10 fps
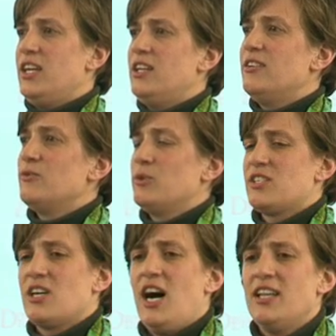in
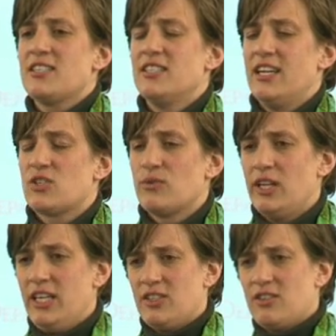Wisconsin that's
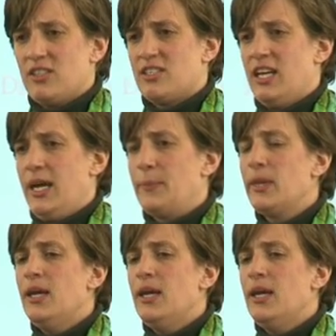really interesting.